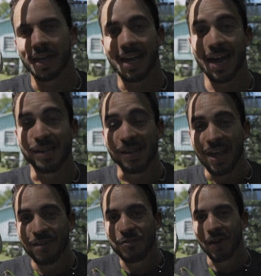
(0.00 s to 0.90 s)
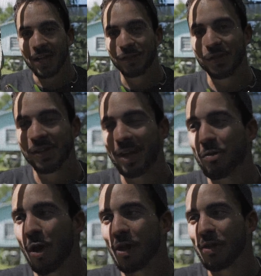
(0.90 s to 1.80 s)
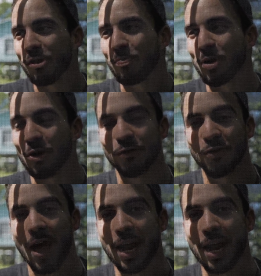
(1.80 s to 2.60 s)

Guys, if you're interested in one of these beautiful